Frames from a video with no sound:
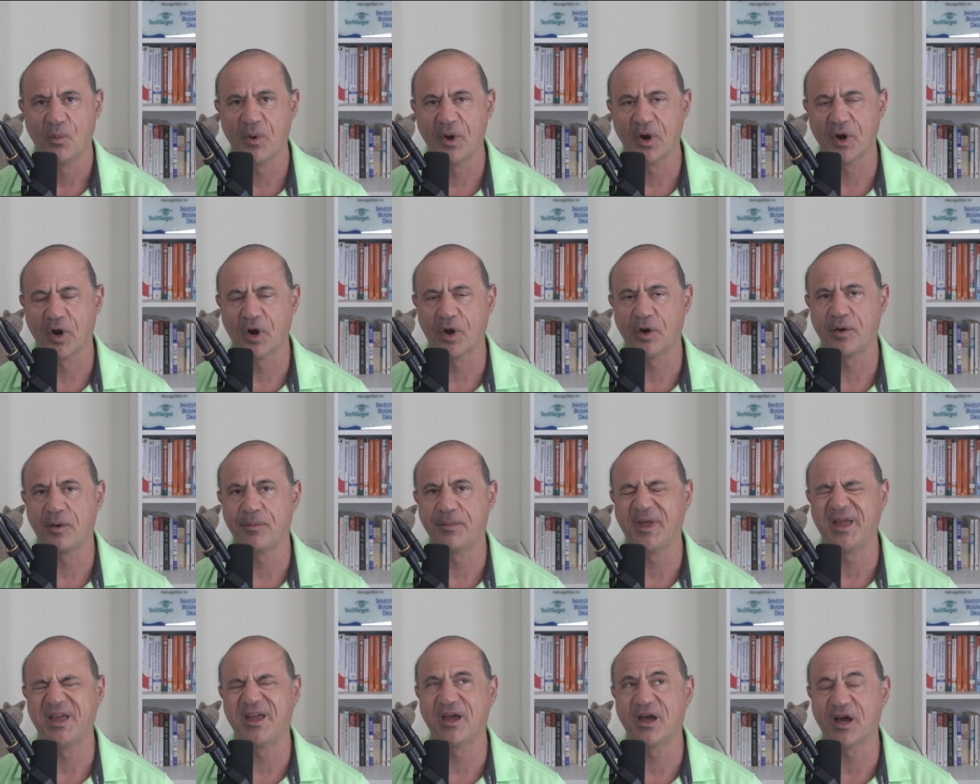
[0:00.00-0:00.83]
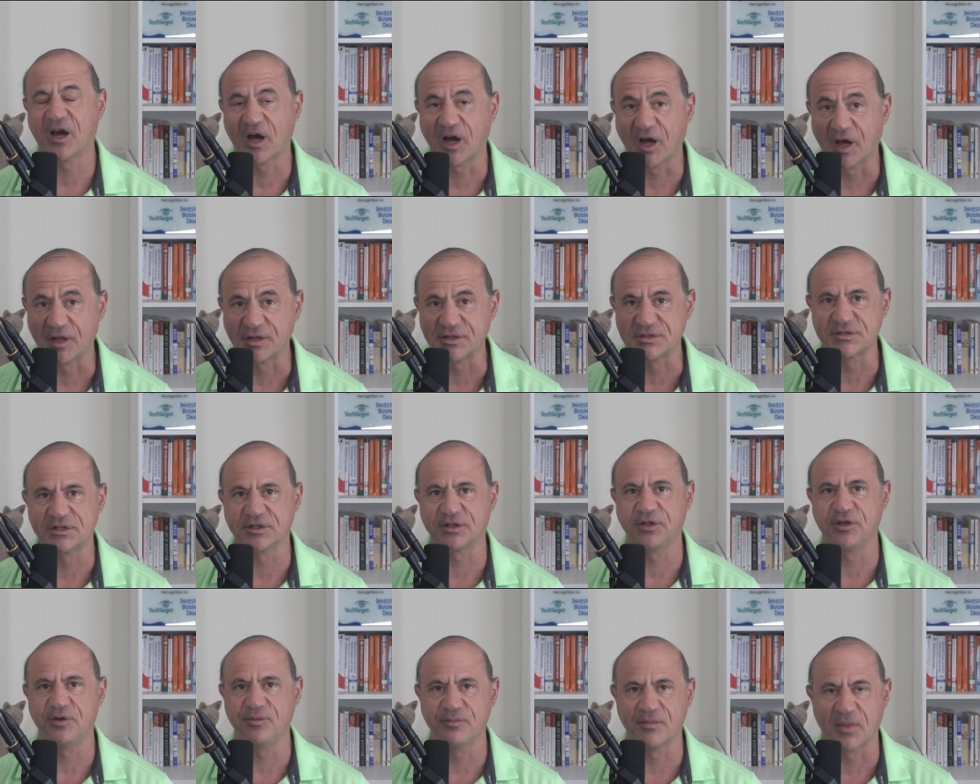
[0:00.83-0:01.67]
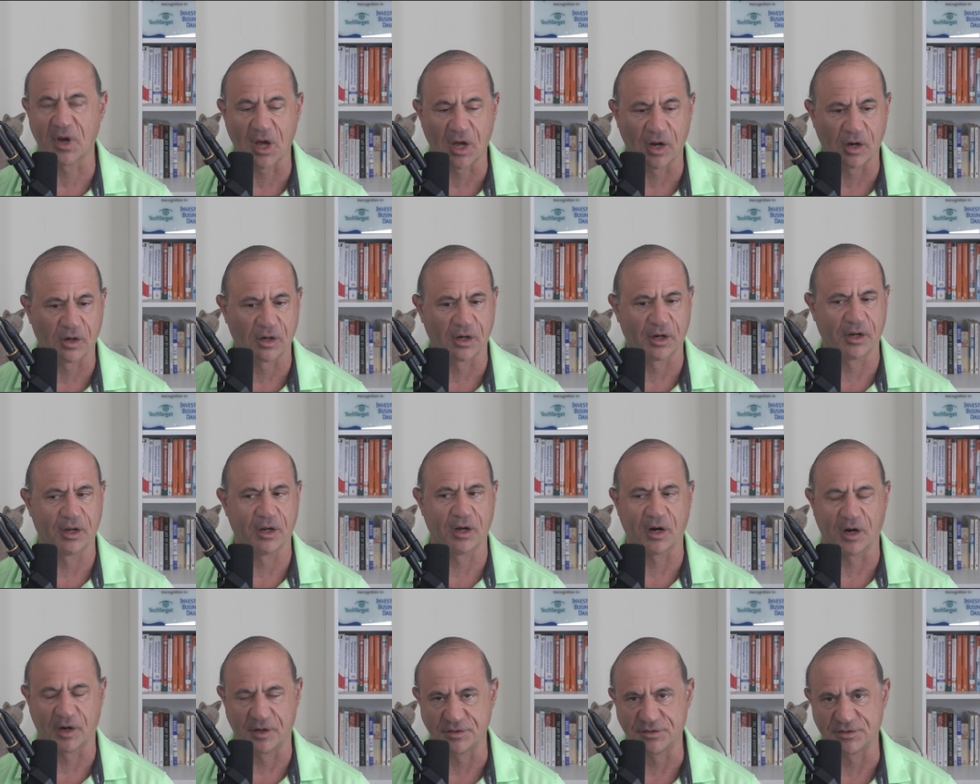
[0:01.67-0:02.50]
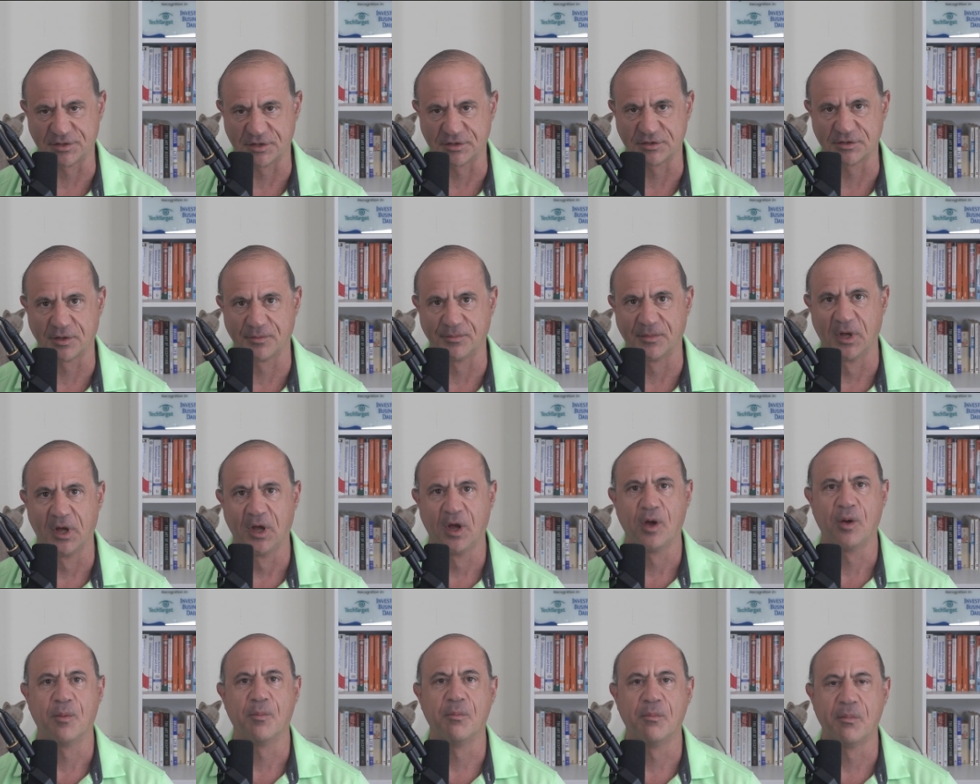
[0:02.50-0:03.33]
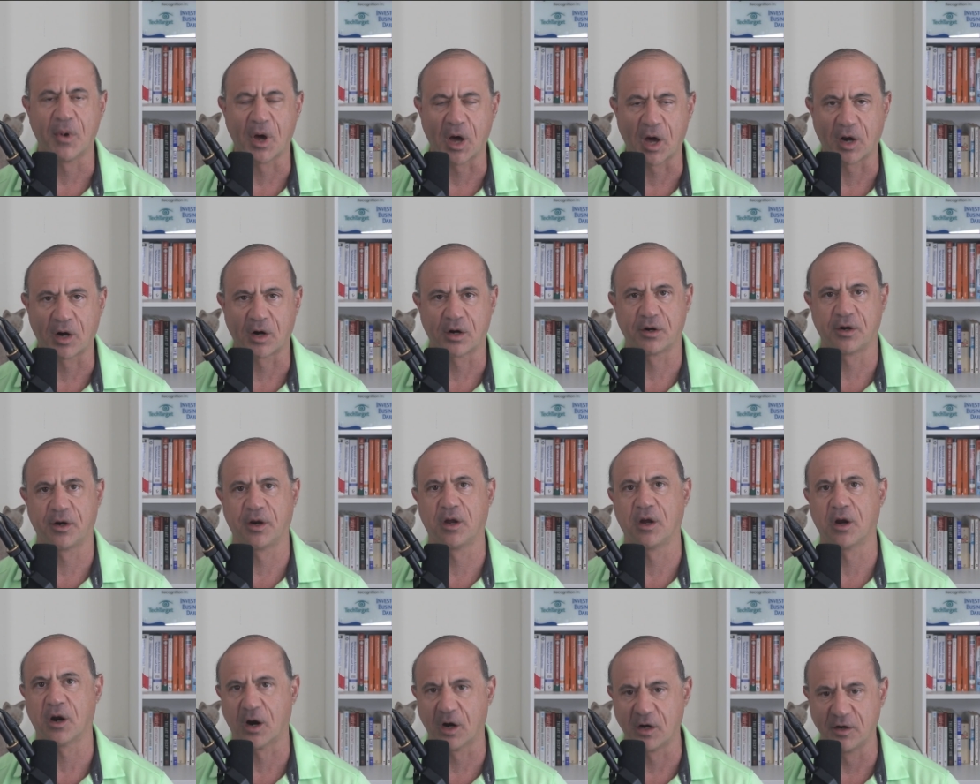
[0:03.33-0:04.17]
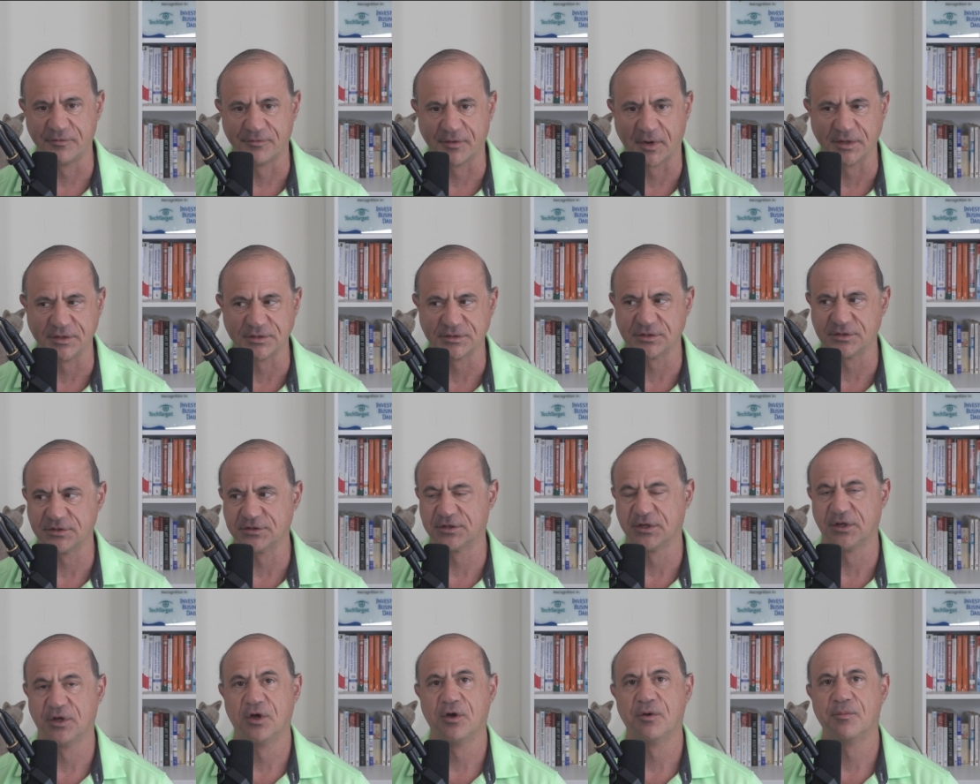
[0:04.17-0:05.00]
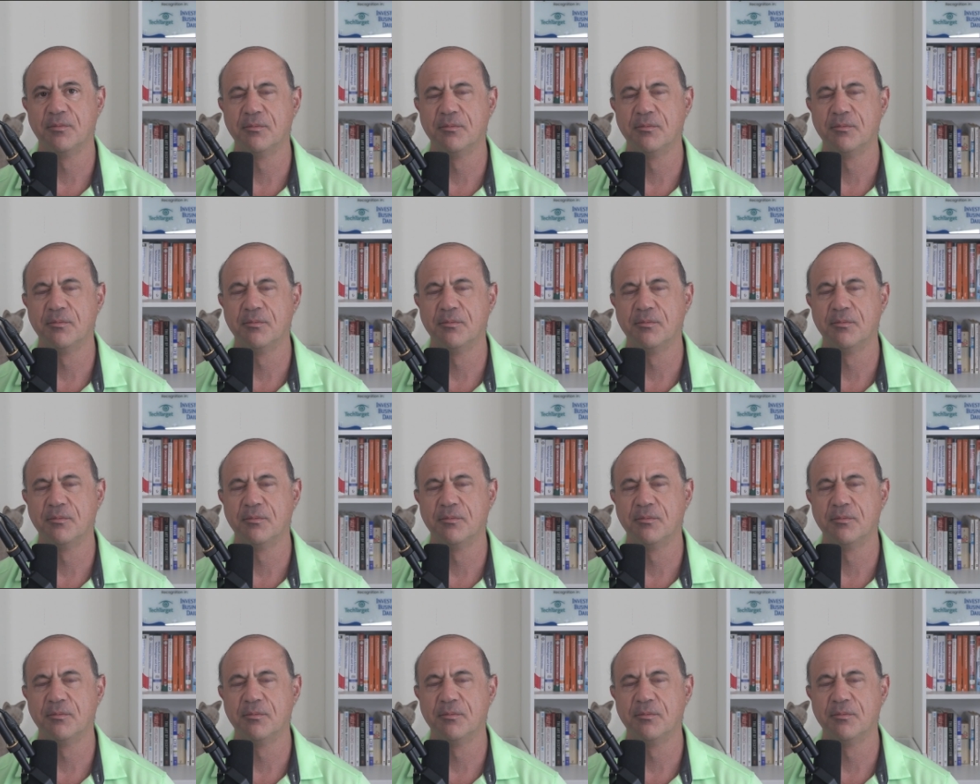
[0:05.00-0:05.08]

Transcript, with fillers: We are going to be constantly monitoring our system, monitoring our devices,